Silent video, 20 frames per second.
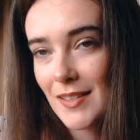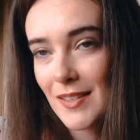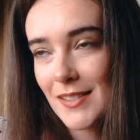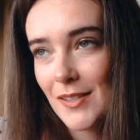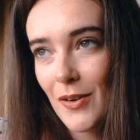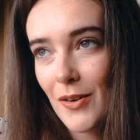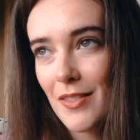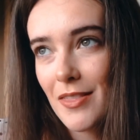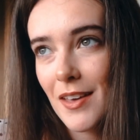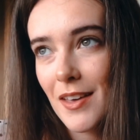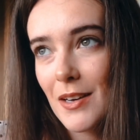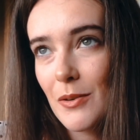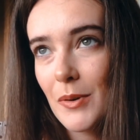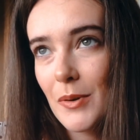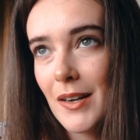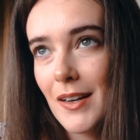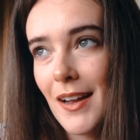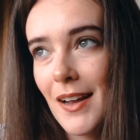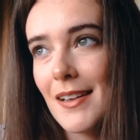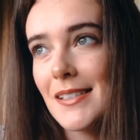so I think
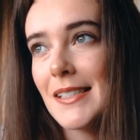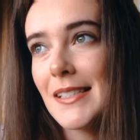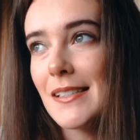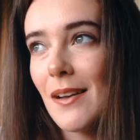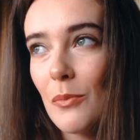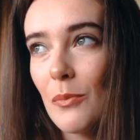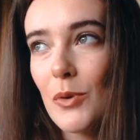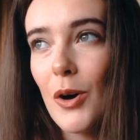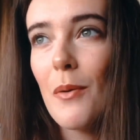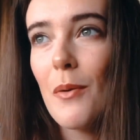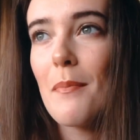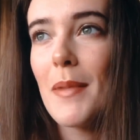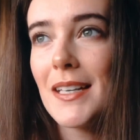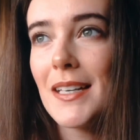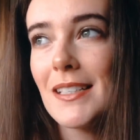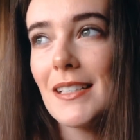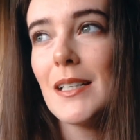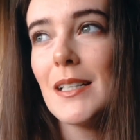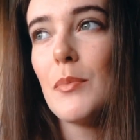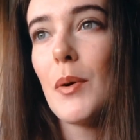we're somewhat
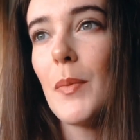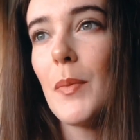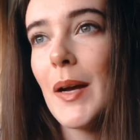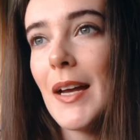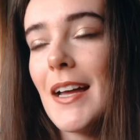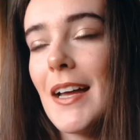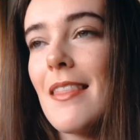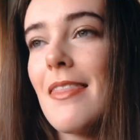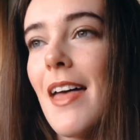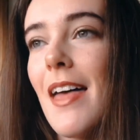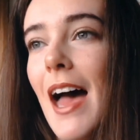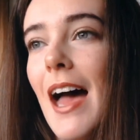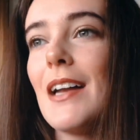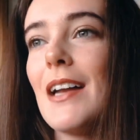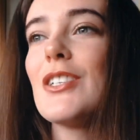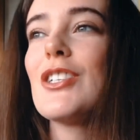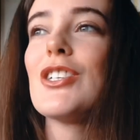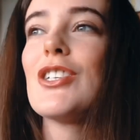mentally prepared that